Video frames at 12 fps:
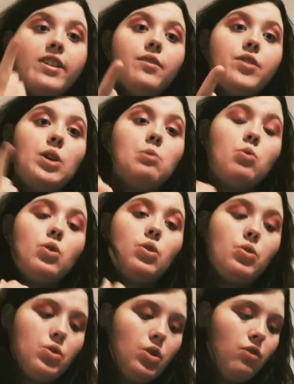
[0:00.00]
I've done one
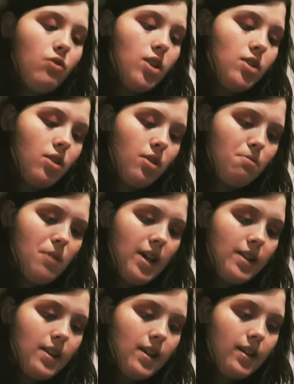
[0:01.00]
on Too Faced
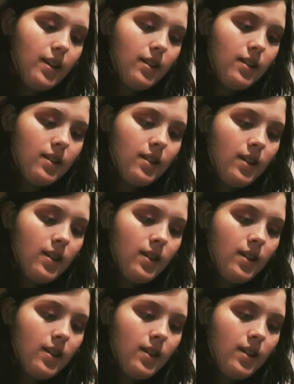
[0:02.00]
Cosmetics.